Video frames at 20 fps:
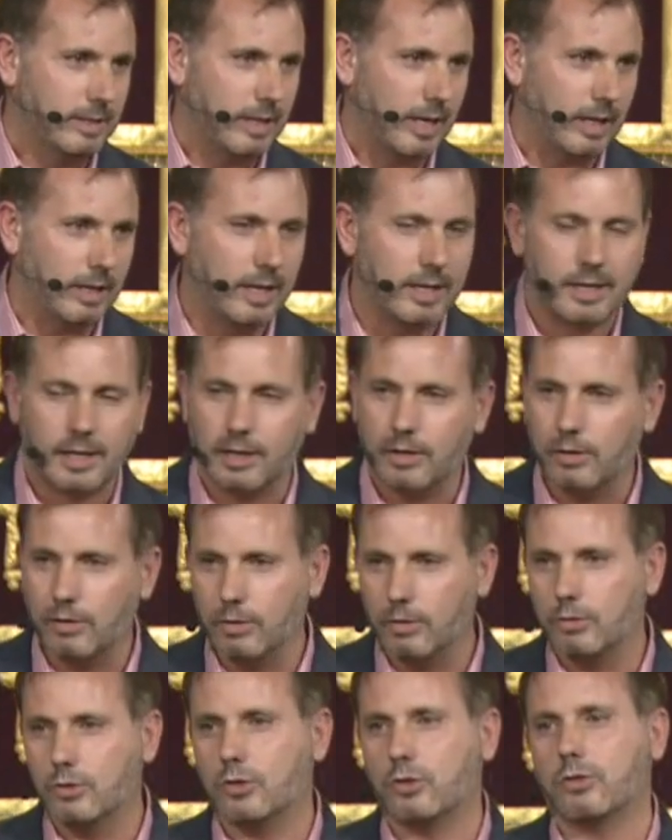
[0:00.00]
I learned a
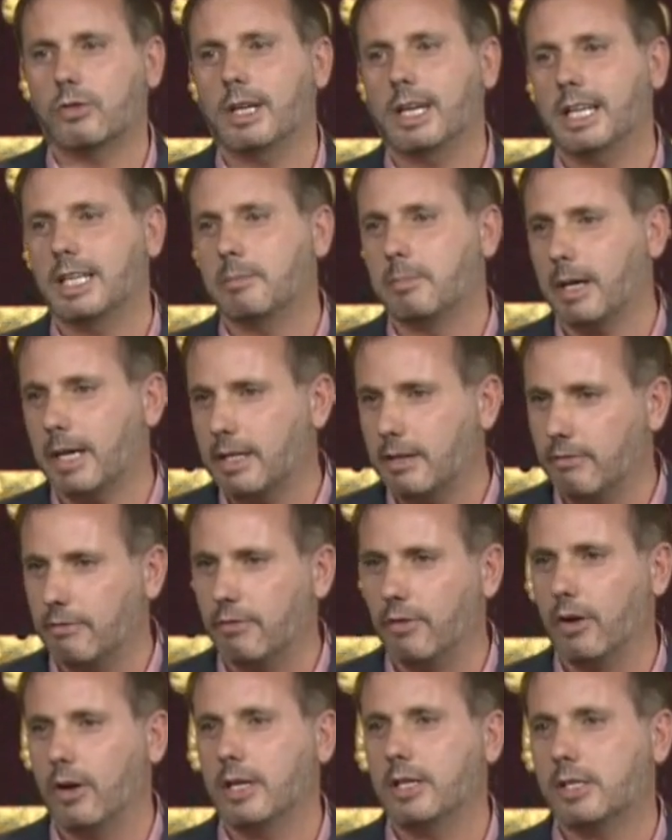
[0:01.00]
whole trade by the
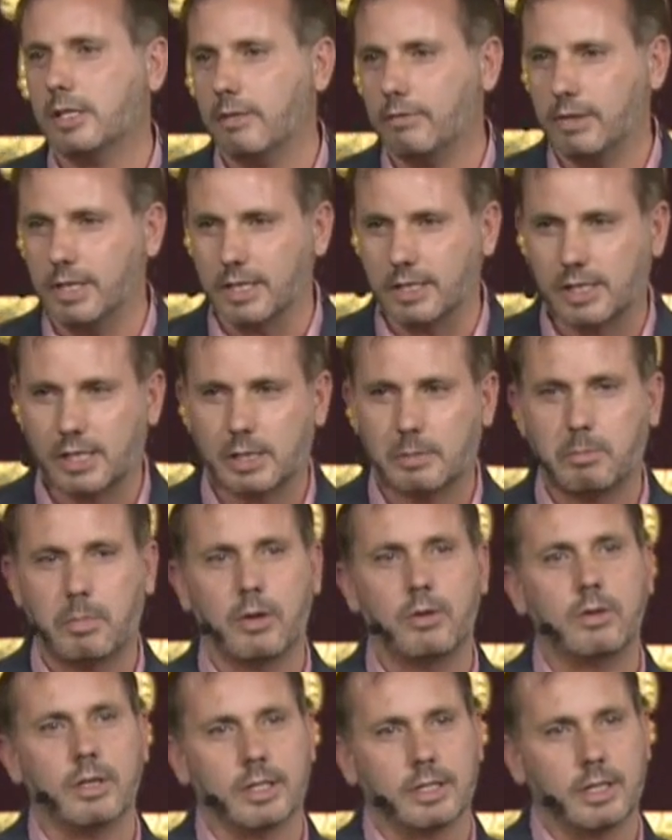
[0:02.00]
voice of the
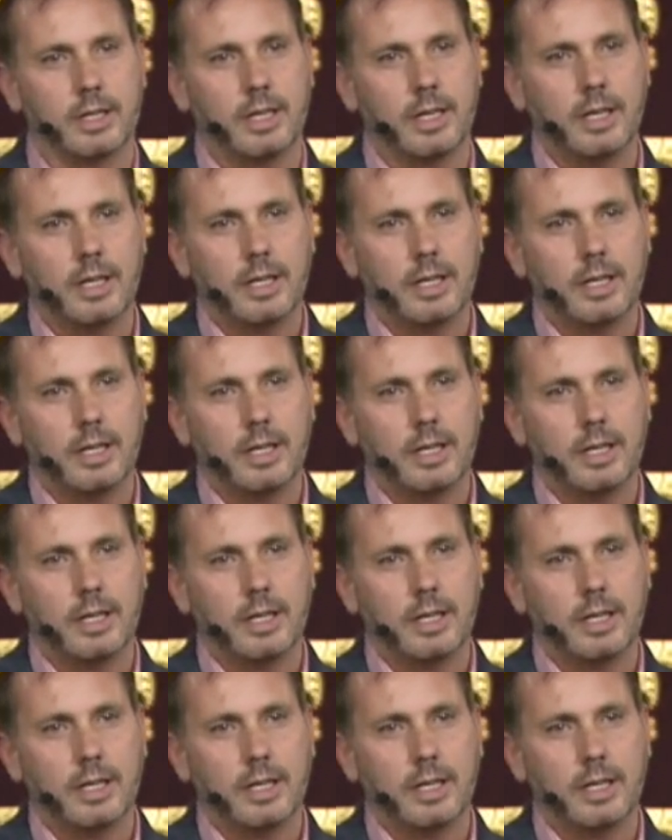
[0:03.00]
Spirit.